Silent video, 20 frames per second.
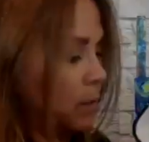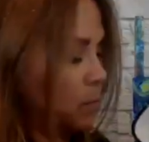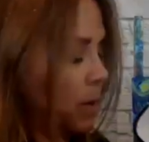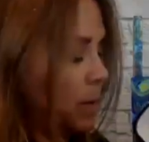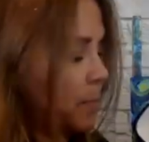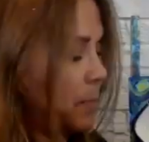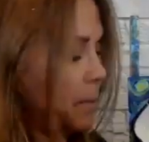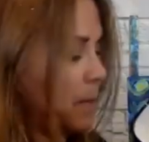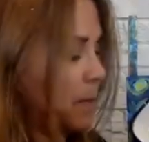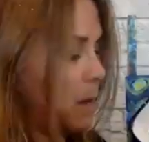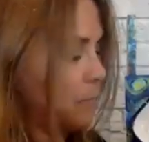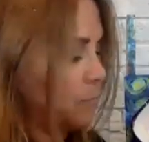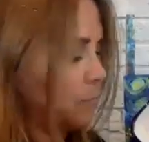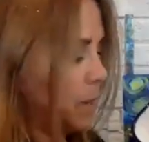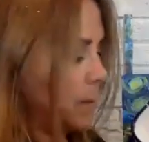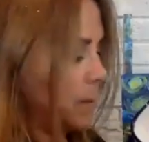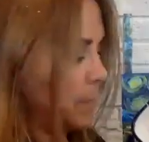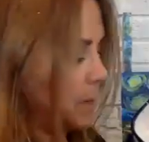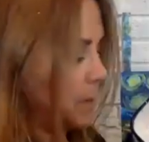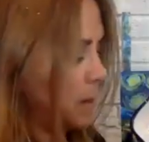Wipe it off,
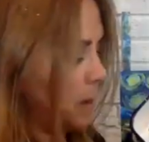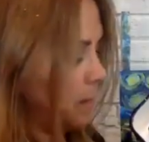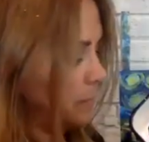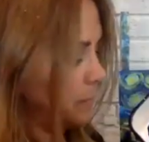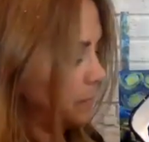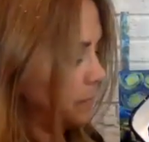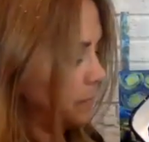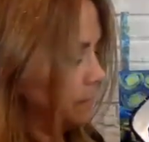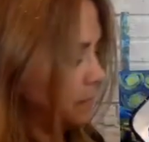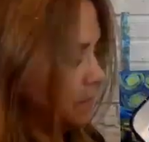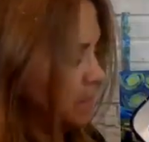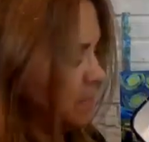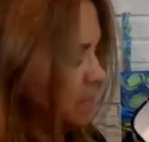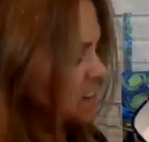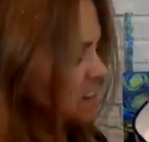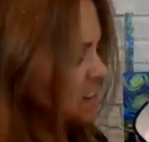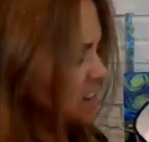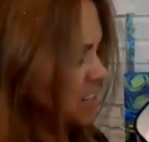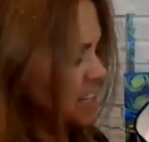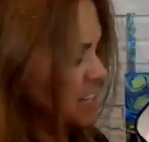wipe it off.
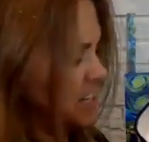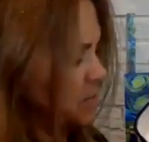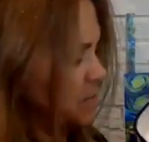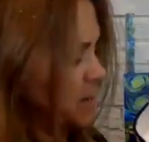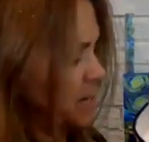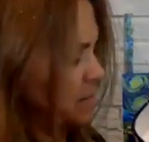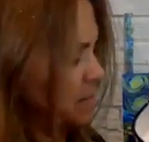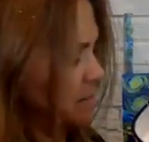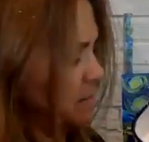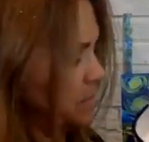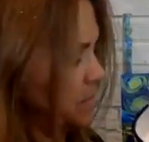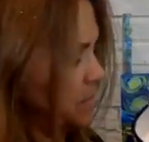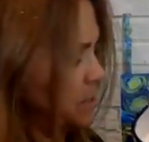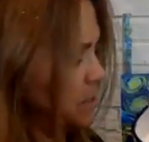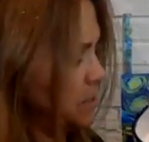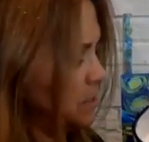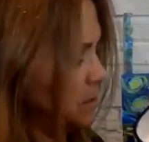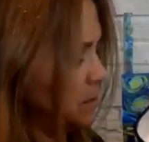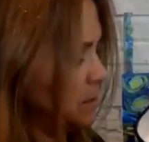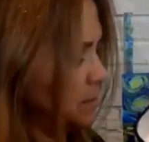Okay, that's fine. This
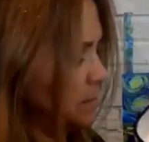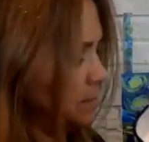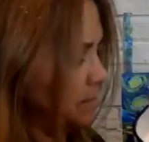is good.